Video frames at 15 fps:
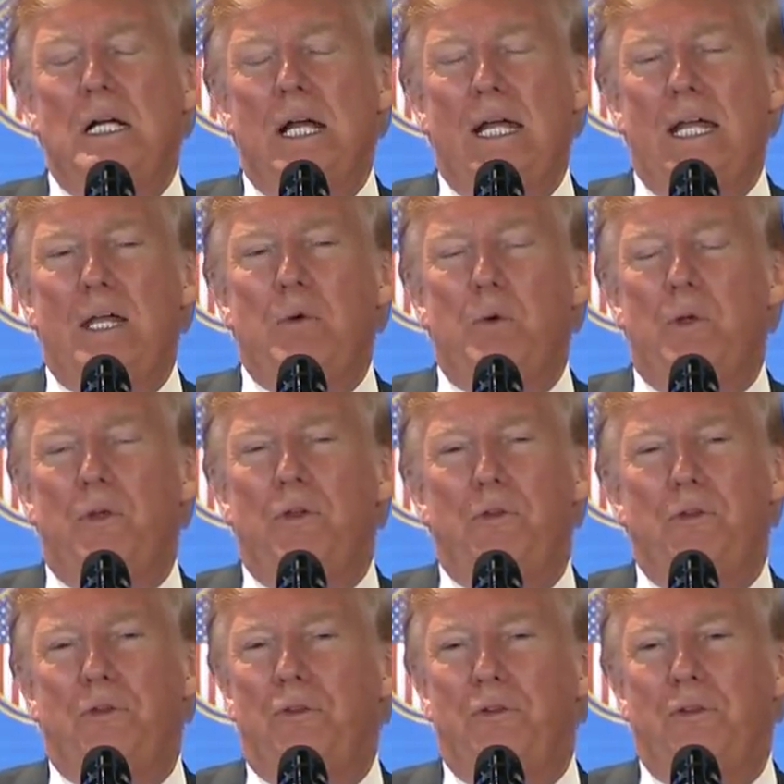He
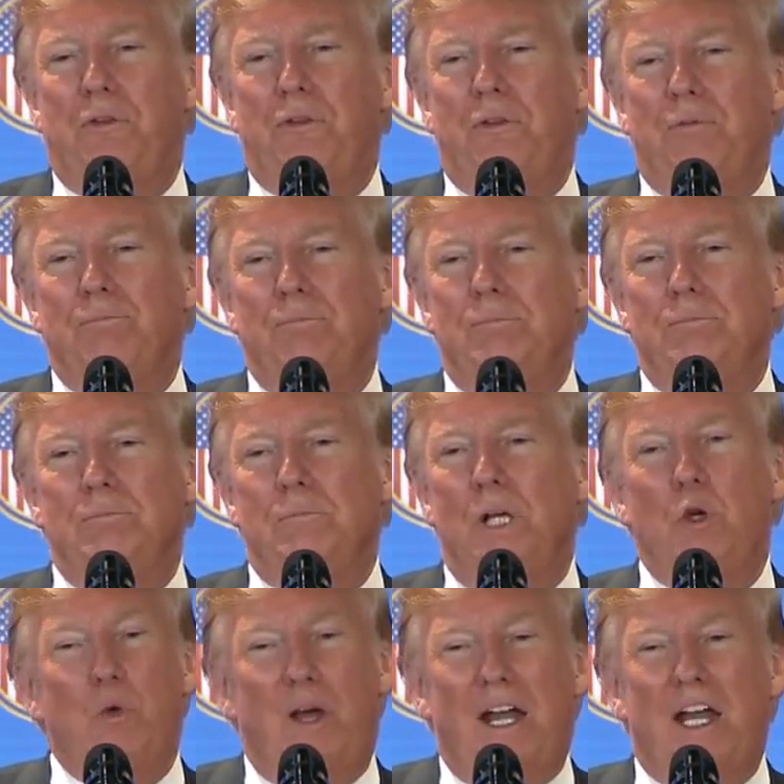was
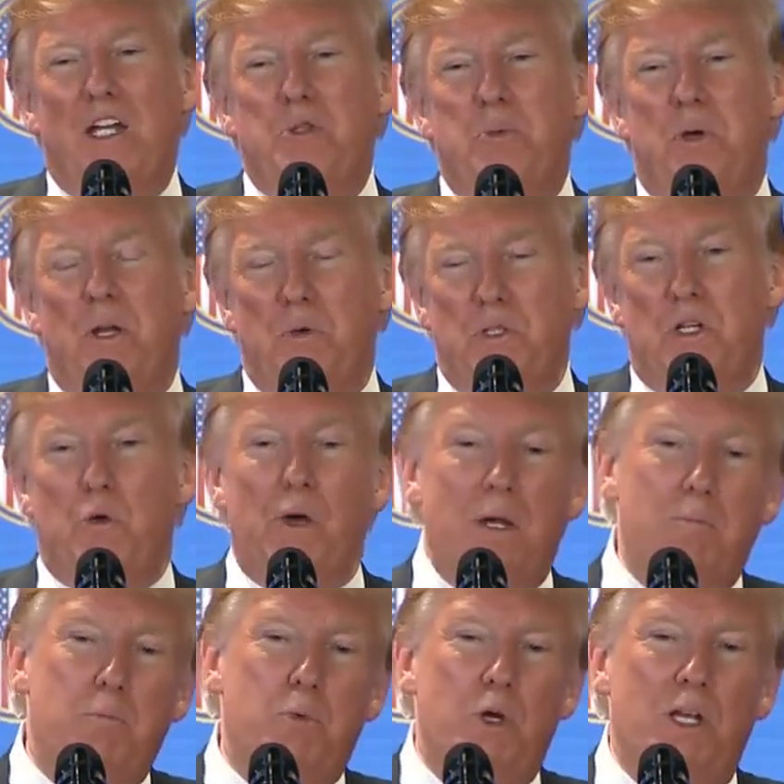a great expert. He was a
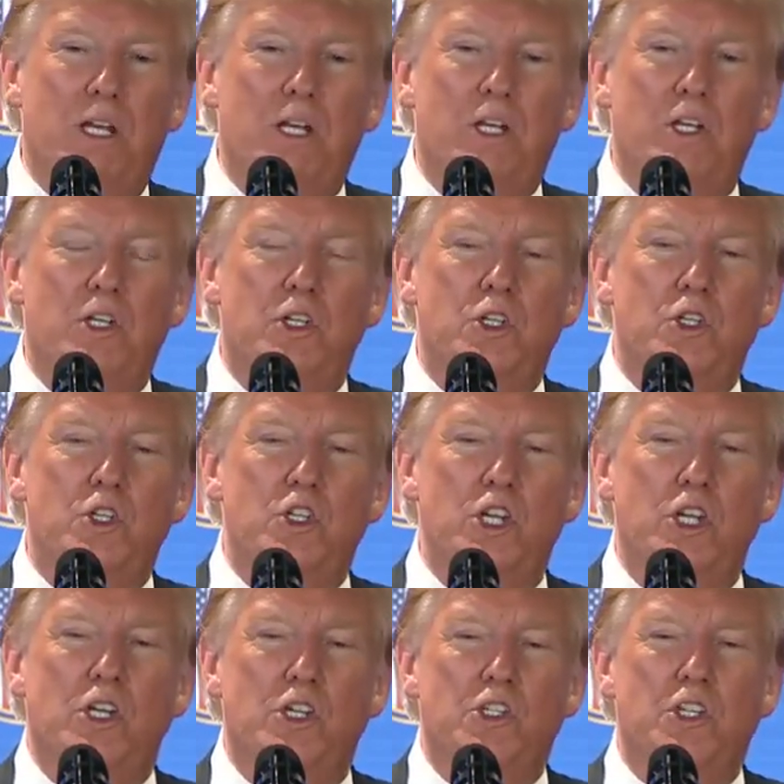great, brilliant
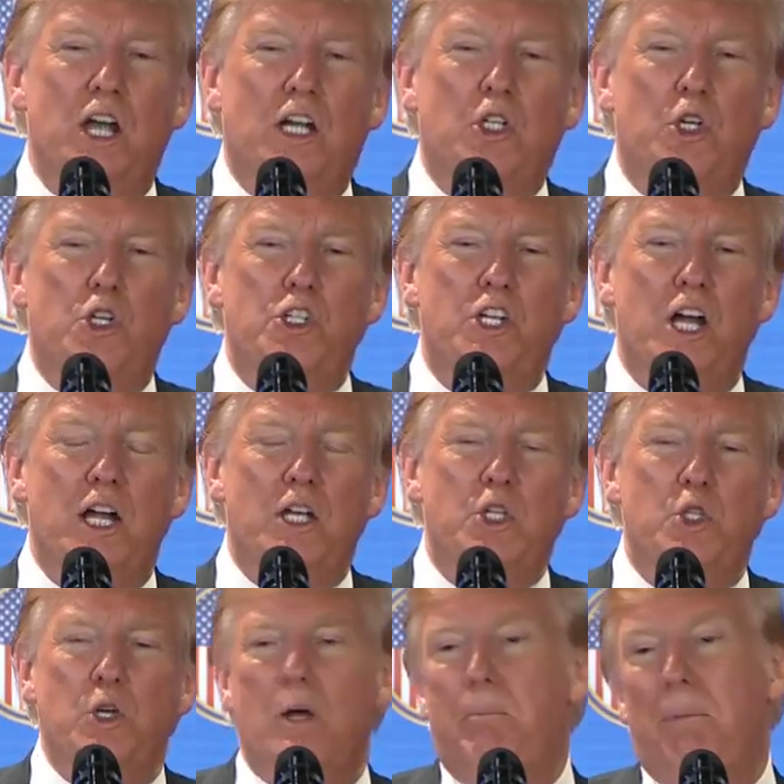genius, Dr. John
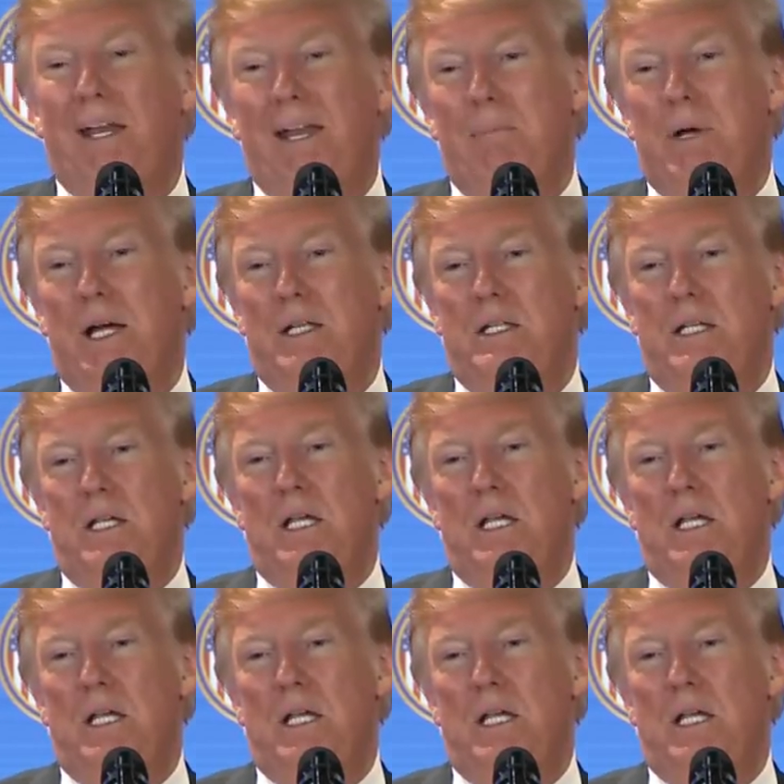Trump at MIT.